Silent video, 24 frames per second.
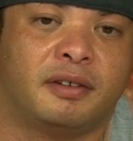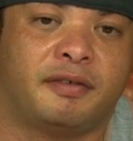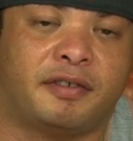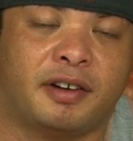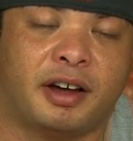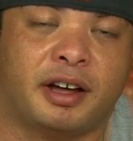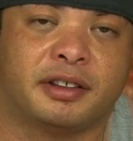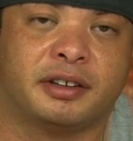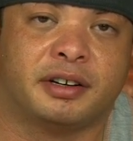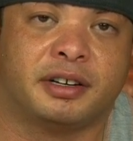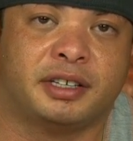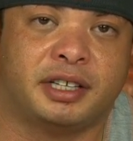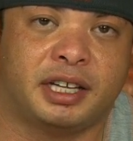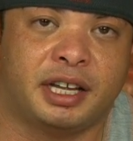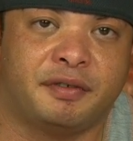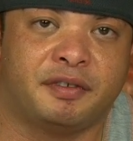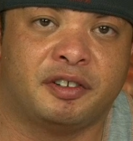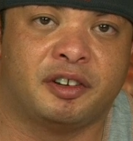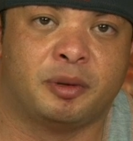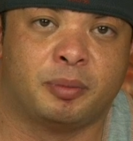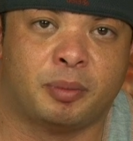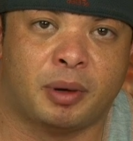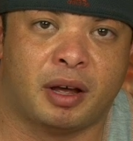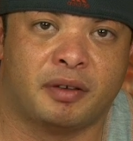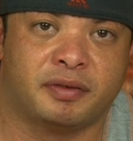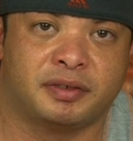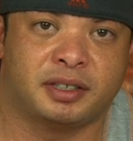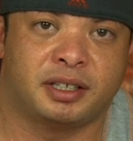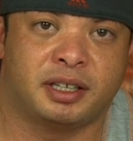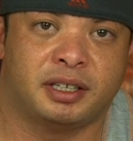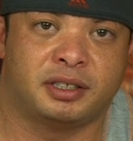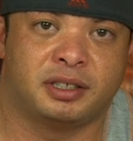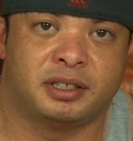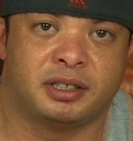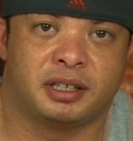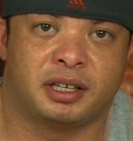father, David
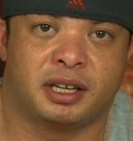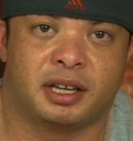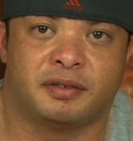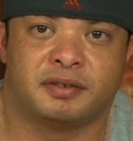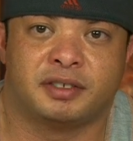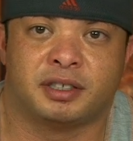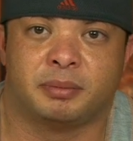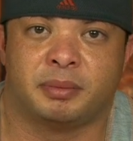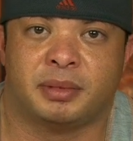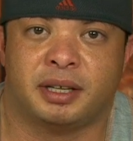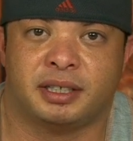Lebowski, to give some